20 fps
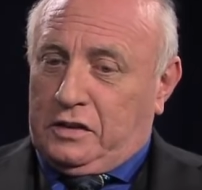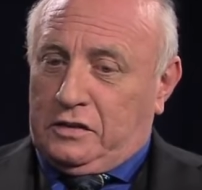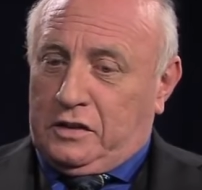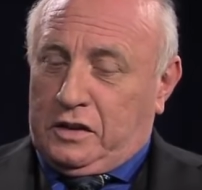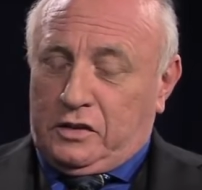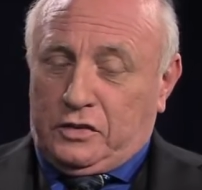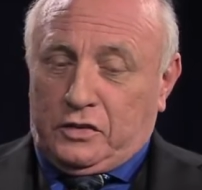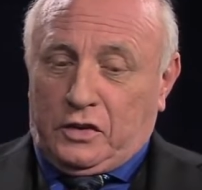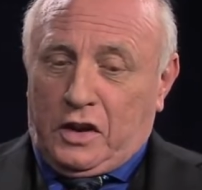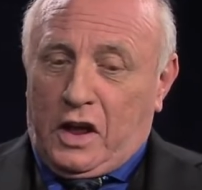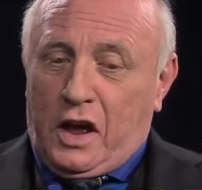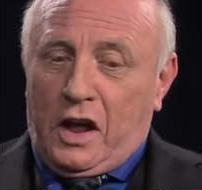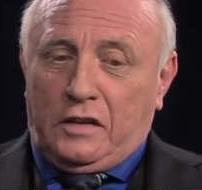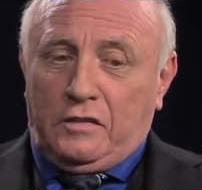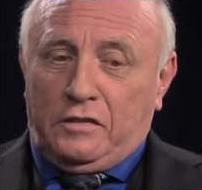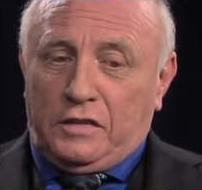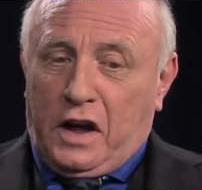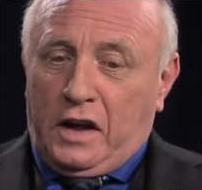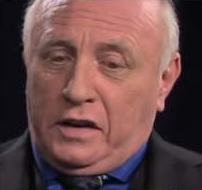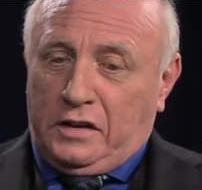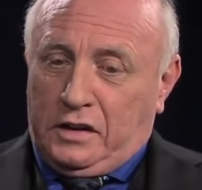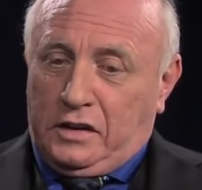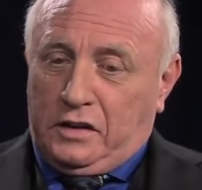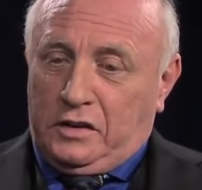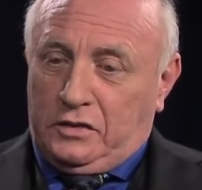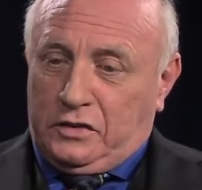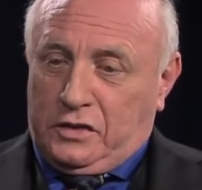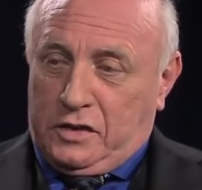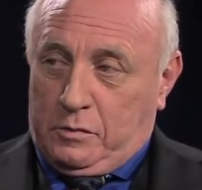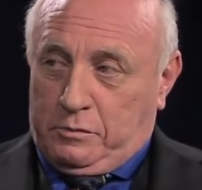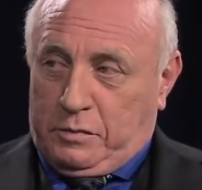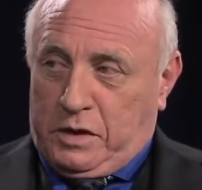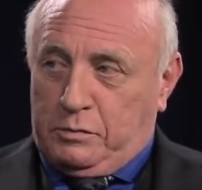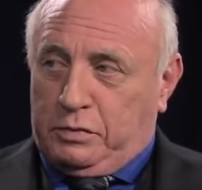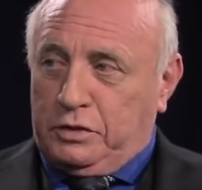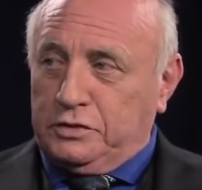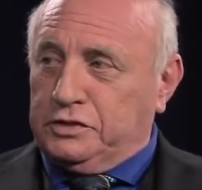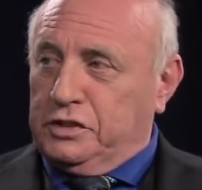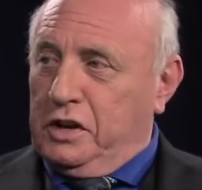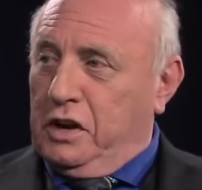it, there's a lot of ideas that
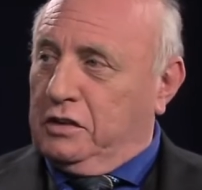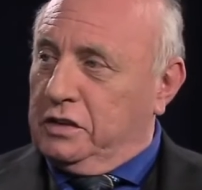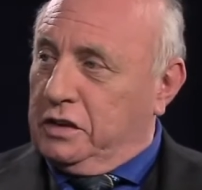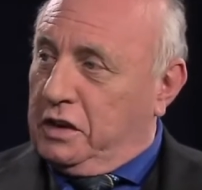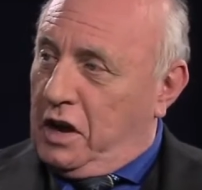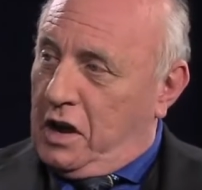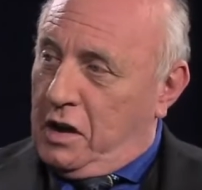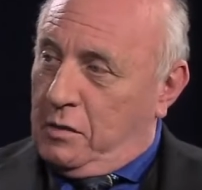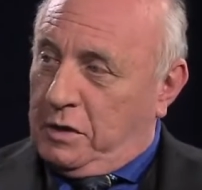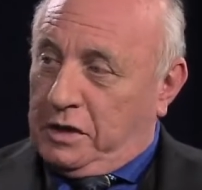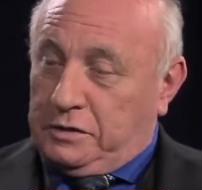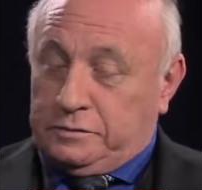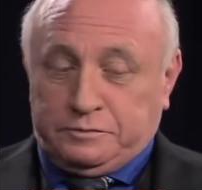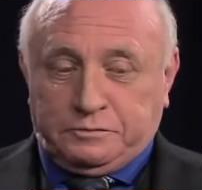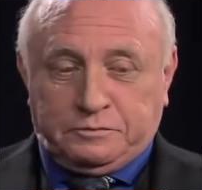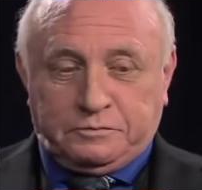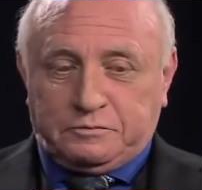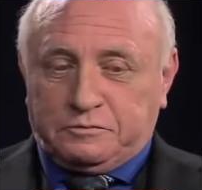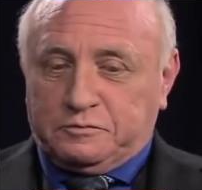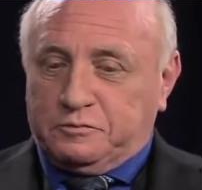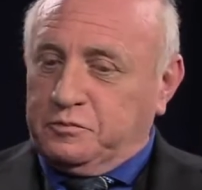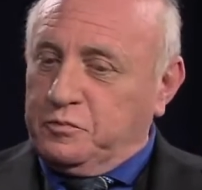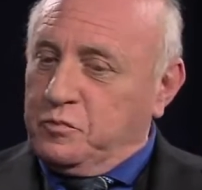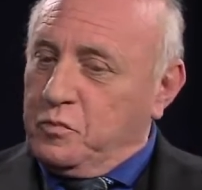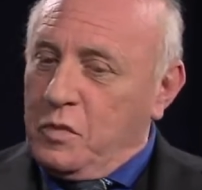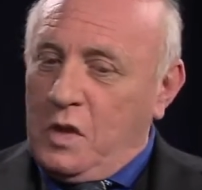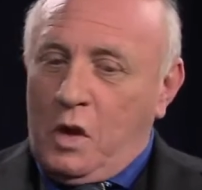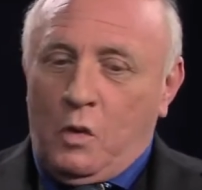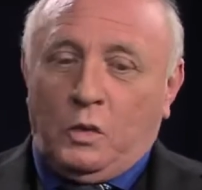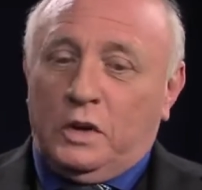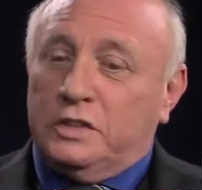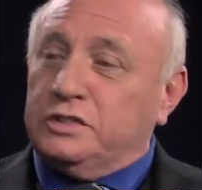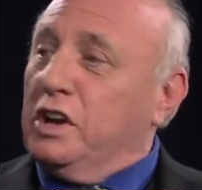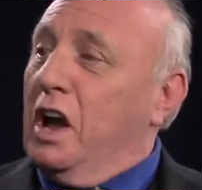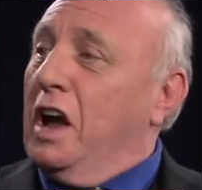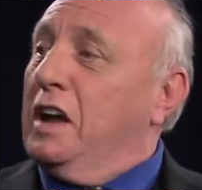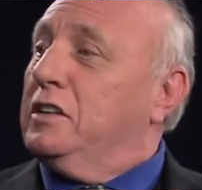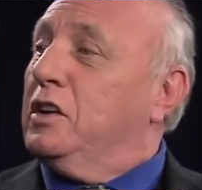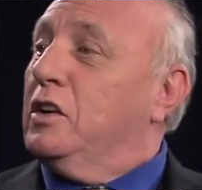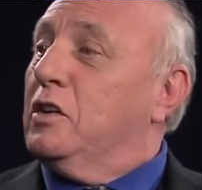people share in common, which
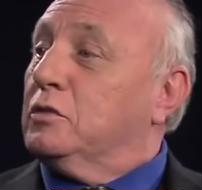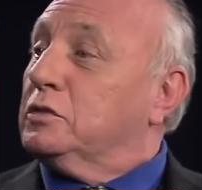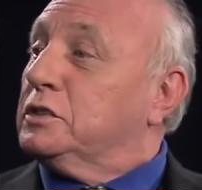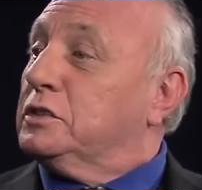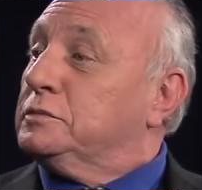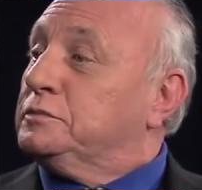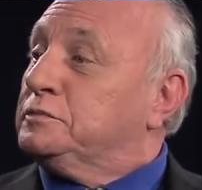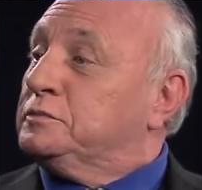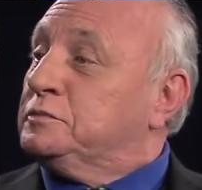I don't.